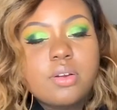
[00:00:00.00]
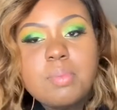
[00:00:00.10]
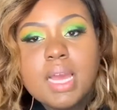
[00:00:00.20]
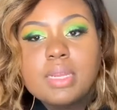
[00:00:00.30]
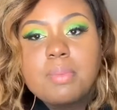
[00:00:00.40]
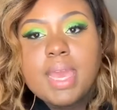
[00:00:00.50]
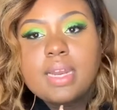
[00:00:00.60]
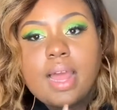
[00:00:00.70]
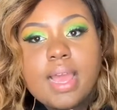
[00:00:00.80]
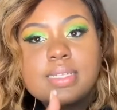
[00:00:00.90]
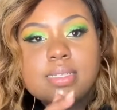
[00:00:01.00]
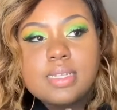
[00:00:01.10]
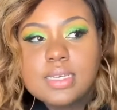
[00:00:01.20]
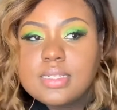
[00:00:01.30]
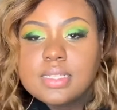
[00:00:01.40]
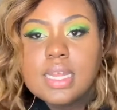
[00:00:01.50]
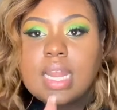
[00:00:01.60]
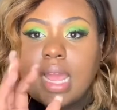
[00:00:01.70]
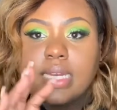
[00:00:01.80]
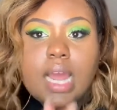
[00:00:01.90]
Imani made last season.
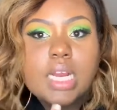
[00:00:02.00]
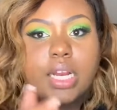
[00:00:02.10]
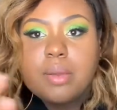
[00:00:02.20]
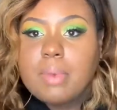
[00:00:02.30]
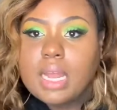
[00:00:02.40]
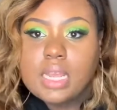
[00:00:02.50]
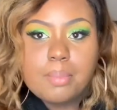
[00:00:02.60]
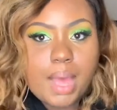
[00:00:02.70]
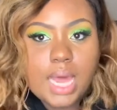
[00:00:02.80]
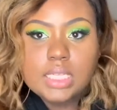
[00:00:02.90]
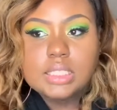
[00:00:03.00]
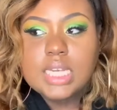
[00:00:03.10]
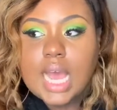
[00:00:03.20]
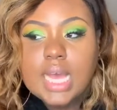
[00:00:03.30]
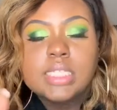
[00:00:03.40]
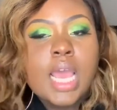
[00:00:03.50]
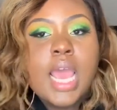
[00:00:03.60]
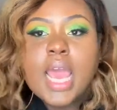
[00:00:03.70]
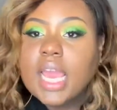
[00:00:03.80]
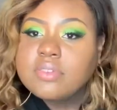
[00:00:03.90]
Like, Dr. Imani apologized.
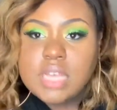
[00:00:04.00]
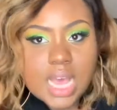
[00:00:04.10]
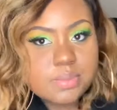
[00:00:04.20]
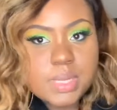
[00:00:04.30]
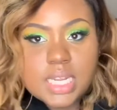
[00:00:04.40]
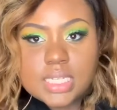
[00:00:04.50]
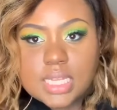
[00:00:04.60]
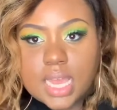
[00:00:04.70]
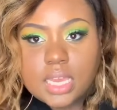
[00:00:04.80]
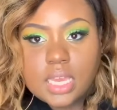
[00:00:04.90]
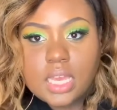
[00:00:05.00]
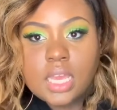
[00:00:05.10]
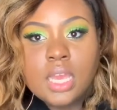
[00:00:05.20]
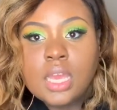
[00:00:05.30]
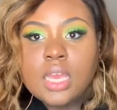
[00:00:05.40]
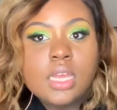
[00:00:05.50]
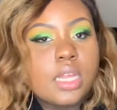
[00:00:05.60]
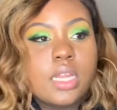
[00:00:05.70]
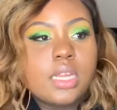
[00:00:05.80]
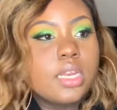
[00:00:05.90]
If Jasmine didn't take it,
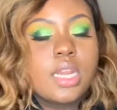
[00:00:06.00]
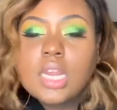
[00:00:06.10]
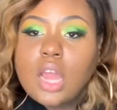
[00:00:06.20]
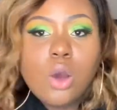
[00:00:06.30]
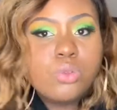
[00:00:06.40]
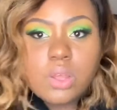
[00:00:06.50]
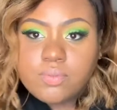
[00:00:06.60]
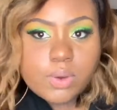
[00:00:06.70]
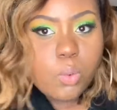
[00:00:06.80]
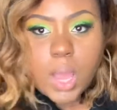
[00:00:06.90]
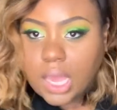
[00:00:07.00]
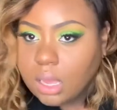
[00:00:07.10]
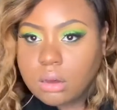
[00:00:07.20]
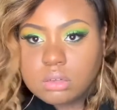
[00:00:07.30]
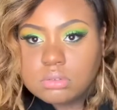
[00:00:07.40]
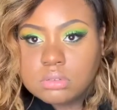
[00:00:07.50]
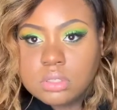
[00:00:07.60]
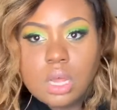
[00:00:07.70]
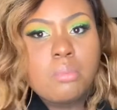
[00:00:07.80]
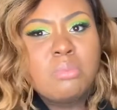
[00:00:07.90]
then oh the well.
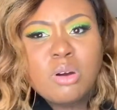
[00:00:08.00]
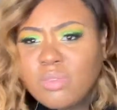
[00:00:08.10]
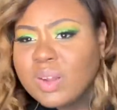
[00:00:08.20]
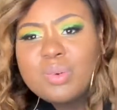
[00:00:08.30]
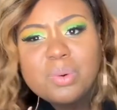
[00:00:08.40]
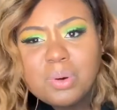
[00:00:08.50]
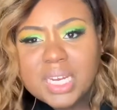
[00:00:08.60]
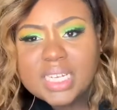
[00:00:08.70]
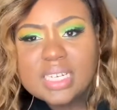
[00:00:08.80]
Moving on.